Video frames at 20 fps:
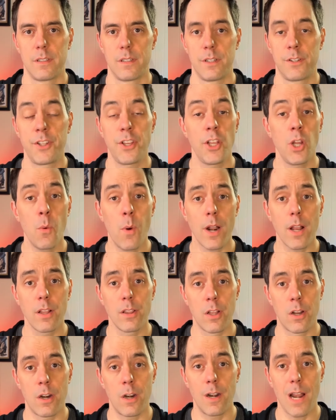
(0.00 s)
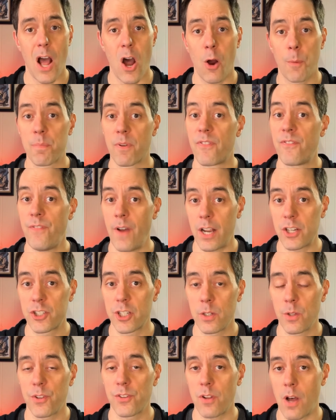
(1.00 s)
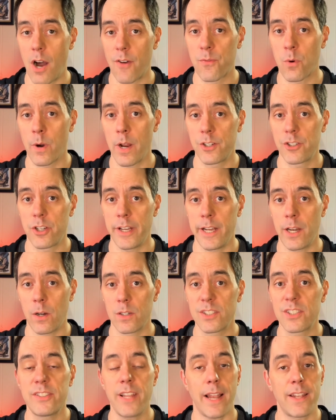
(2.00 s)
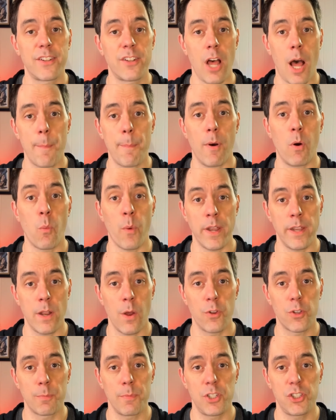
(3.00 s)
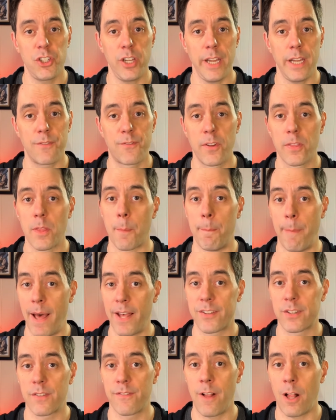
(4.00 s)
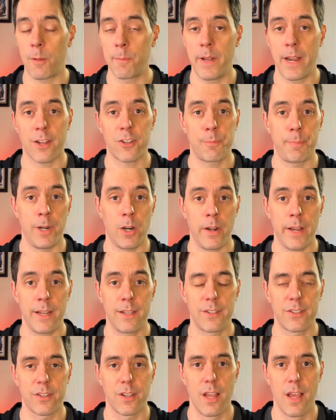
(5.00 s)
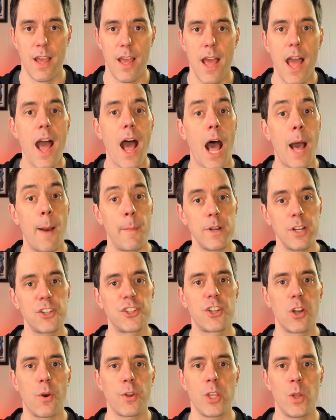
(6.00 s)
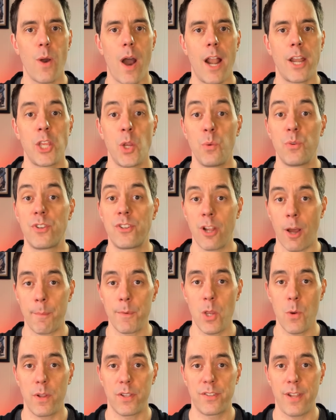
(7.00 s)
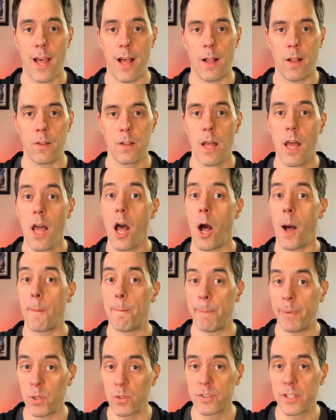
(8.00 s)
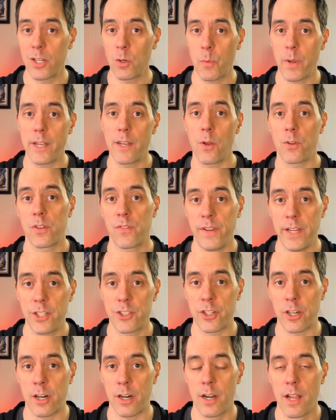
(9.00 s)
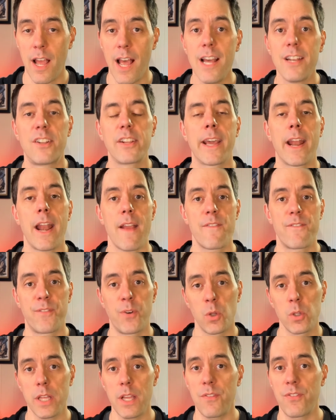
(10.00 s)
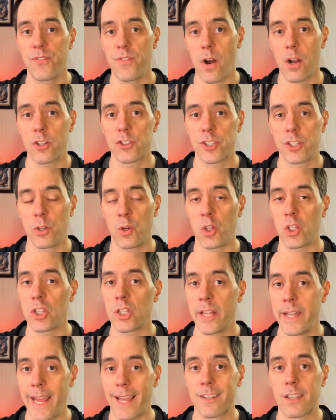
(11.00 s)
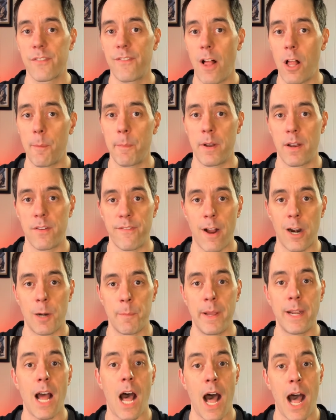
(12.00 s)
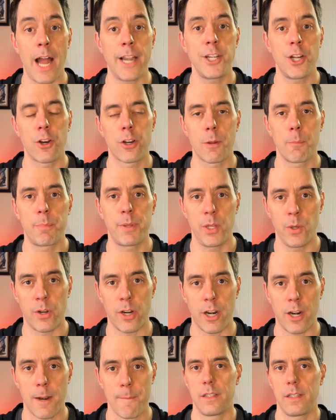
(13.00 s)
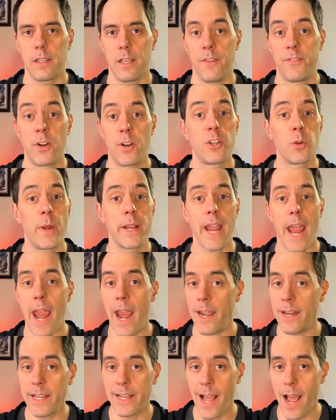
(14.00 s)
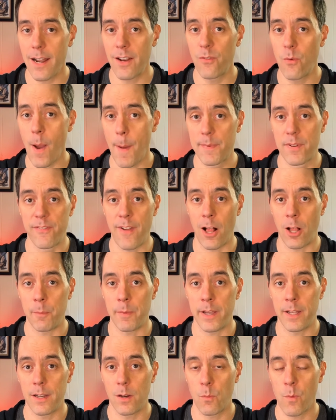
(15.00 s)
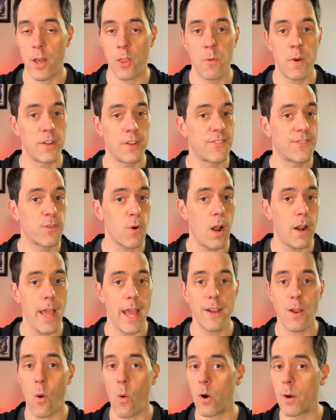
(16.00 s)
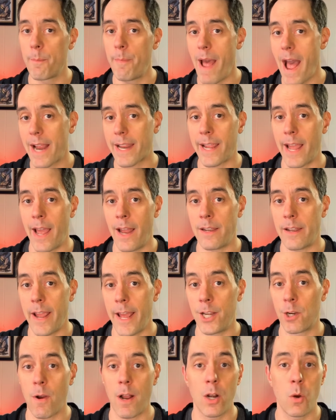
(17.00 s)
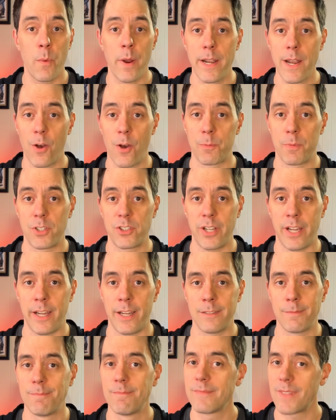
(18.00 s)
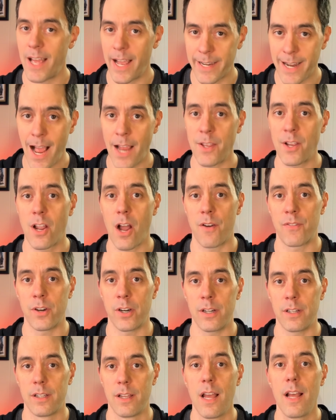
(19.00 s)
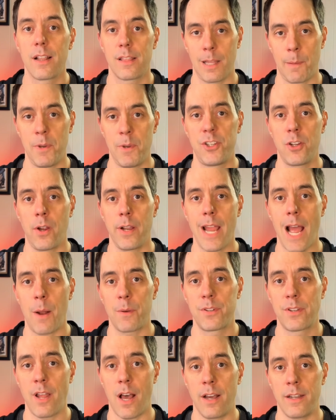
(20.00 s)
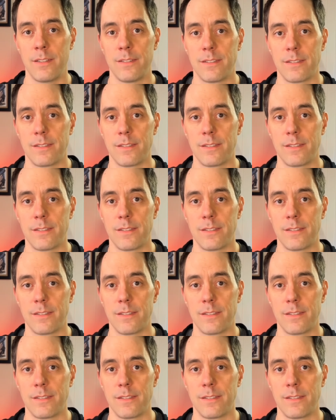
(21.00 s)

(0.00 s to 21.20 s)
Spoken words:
Do you want to learn how a professional software engineer sets up a Windows machine for the best development experience? I'm going to show you how to use WSL, a built-in Windows feature, to get a fully functional Linux development environment on your computer. If you're doing any kind of web development, whether it's front-end or back-end, and you're on a Windows machine, I got you covered. Let me show you how it's done.